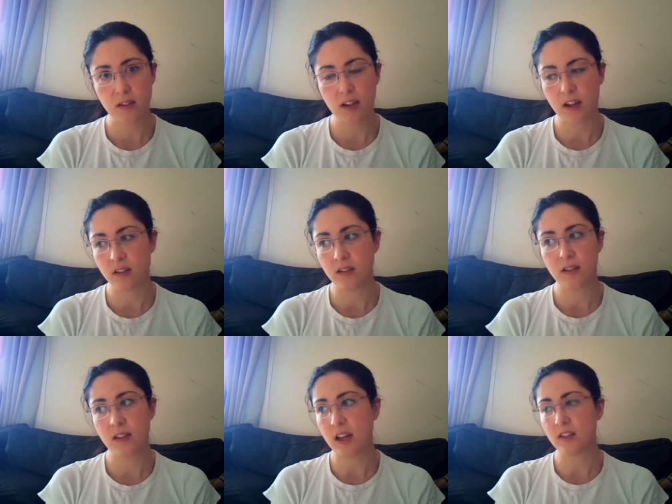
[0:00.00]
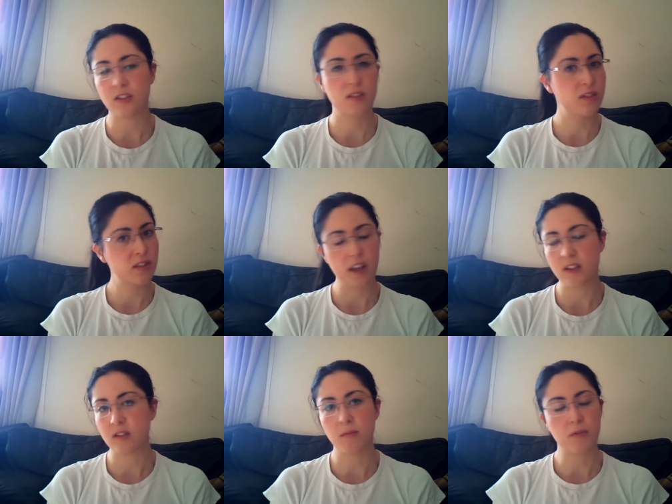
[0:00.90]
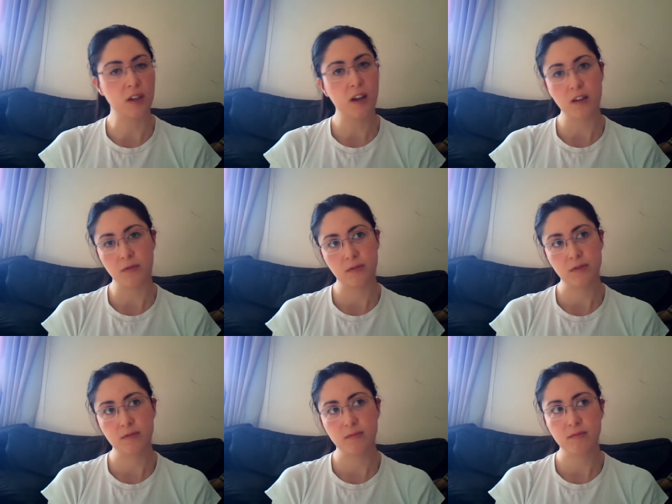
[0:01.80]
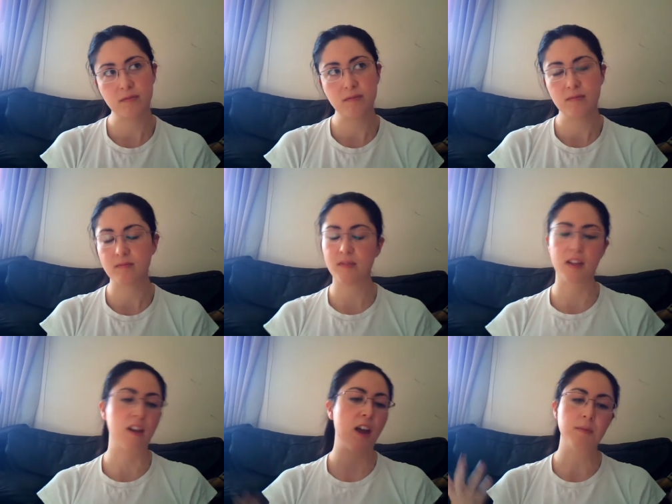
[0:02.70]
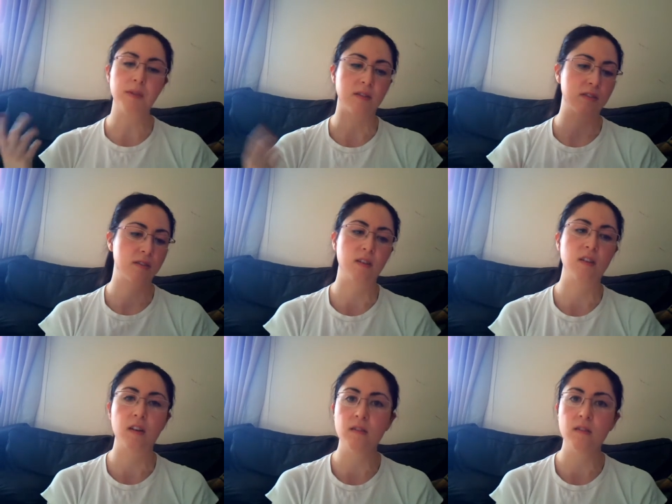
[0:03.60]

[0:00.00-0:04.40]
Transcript: and that just scares them for life. It happens, you know.